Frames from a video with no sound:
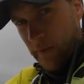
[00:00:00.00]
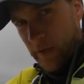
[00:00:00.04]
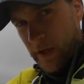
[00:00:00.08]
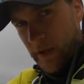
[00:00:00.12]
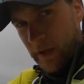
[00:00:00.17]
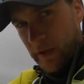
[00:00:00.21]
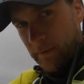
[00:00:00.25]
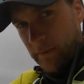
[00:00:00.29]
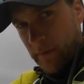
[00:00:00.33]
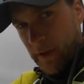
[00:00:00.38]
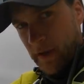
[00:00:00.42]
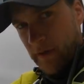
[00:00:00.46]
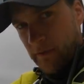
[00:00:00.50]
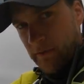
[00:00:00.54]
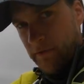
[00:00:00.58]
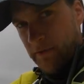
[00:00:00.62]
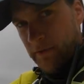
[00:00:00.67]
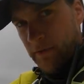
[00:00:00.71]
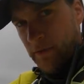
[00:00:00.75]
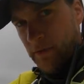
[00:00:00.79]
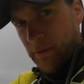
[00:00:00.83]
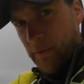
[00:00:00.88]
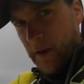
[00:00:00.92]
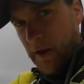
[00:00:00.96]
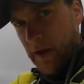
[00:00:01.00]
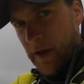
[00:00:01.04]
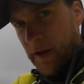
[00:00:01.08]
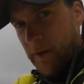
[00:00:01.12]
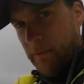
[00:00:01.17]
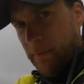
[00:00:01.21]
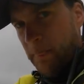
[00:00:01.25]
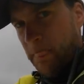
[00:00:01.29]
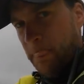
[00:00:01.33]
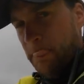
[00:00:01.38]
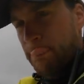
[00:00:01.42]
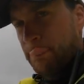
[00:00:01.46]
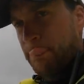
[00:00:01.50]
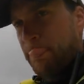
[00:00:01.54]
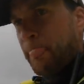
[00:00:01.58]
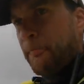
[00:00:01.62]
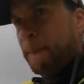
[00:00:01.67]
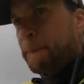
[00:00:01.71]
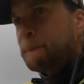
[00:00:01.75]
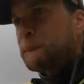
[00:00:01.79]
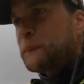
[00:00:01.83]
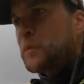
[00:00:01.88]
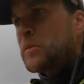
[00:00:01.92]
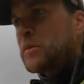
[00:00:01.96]
week, man, flew by.
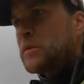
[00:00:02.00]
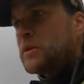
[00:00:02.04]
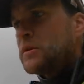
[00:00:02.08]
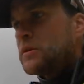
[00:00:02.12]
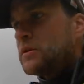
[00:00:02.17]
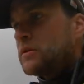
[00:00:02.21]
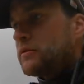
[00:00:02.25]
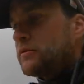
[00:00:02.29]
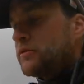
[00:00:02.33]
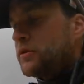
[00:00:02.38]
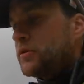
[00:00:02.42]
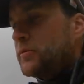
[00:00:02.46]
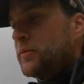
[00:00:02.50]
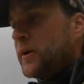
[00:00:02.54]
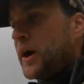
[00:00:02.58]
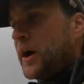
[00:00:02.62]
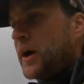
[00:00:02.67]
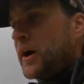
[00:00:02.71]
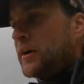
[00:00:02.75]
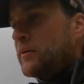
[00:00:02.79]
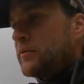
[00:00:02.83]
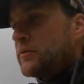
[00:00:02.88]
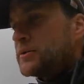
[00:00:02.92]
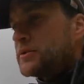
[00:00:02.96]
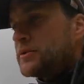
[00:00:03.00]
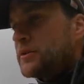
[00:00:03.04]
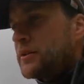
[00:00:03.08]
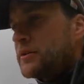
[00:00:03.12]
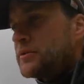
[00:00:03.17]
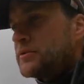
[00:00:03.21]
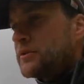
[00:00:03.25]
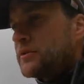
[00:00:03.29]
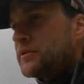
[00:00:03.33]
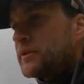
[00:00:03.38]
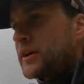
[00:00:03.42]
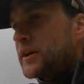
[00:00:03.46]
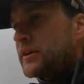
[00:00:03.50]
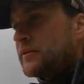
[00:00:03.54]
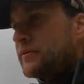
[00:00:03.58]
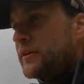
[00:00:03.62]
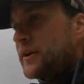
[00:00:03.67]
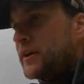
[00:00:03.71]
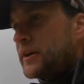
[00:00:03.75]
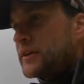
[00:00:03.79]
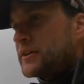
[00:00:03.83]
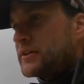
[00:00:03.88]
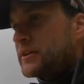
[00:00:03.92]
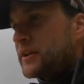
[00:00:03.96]
Flew by and was also like
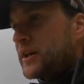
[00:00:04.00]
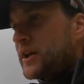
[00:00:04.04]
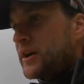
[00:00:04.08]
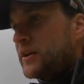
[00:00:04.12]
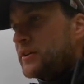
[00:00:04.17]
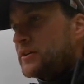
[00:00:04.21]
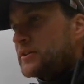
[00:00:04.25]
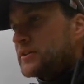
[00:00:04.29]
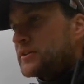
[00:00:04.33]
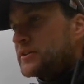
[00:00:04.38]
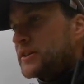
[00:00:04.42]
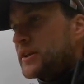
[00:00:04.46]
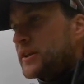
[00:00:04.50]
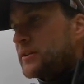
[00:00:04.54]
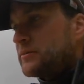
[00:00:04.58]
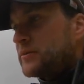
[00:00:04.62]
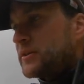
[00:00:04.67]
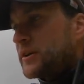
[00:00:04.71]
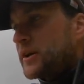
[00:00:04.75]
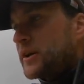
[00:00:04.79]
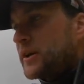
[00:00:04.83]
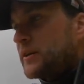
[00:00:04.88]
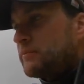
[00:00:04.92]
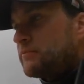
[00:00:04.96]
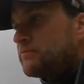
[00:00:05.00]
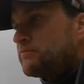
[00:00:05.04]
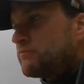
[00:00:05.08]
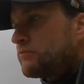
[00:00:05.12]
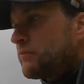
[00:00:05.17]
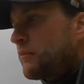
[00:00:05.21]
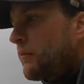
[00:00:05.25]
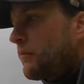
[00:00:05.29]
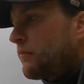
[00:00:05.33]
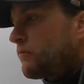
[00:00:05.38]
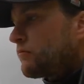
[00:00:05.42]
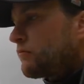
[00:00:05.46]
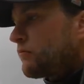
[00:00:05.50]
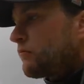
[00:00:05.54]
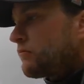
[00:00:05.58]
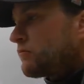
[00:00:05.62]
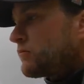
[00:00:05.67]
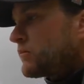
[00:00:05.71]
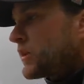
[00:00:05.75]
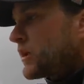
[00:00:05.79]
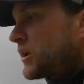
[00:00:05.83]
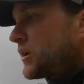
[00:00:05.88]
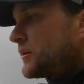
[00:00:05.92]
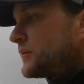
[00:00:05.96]
very slow at the same time.
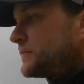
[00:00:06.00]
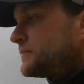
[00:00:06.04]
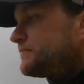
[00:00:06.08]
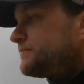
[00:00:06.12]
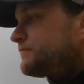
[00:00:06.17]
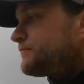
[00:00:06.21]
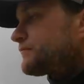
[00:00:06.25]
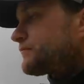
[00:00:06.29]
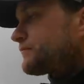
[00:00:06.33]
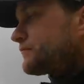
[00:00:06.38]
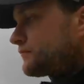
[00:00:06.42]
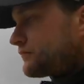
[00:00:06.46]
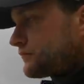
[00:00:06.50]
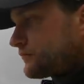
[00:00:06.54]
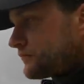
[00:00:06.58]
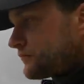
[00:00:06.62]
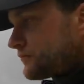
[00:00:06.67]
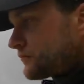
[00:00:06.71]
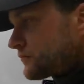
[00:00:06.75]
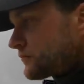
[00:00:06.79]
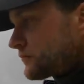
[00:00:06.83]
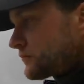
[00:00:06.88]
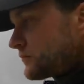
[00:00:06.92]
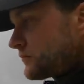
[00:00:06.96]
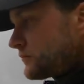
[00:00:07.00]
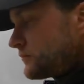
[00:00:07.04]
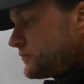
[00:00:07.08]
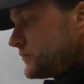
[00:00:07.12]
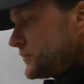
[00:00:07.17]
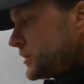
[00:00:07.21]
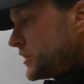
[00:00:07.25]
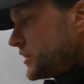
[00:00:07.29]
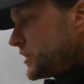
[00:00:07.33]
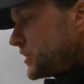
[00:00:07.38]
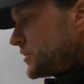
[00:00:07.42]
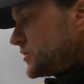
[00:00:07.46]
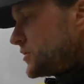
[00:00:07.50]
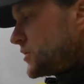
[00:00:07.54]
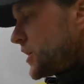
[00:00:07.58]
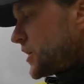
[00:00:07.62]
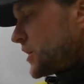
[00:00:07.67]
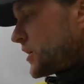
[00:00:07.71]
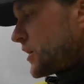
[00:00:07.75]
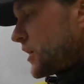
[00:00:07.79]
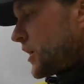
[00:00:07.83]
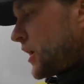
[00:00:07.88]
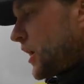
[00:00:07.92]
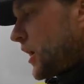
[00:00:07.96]
I think
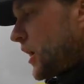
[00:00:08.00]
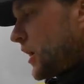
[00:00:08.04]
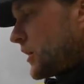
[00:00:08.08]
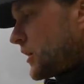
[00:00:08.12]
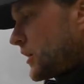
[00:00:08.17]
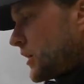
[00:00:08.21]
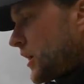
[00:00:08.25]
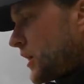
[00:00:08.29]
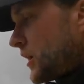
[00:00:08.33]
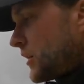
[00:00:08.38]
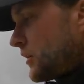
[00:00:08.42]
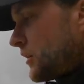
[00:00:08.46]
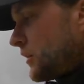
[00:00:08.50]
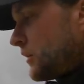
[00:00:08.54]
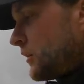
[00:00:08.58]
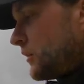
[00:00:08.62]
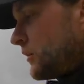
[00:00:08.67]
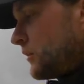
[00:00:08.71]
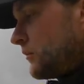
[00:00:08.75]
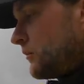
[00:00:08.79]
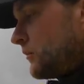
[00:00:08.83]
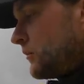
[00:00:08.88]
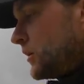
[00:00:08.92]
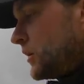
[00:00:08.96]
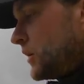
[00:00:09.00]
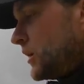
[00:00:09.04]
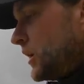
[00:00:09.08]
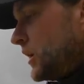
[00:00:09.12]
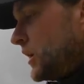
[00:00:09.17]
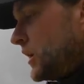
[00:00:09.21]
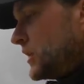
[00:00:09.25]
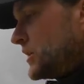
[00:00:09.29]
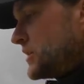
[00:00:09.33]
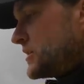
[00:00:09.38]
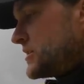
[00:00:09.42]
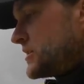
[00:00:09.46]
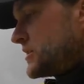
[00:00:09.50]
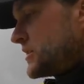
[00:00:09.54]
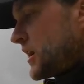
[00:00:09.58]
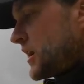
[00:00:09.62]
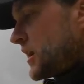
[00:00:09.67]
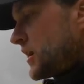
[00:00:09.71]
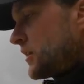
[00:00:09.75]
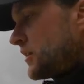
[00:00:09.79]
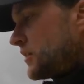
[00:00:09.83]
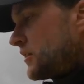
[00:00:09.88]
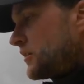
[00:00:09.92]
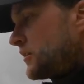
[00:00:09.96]
Jake and I are getting in
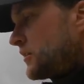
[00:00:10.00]
sync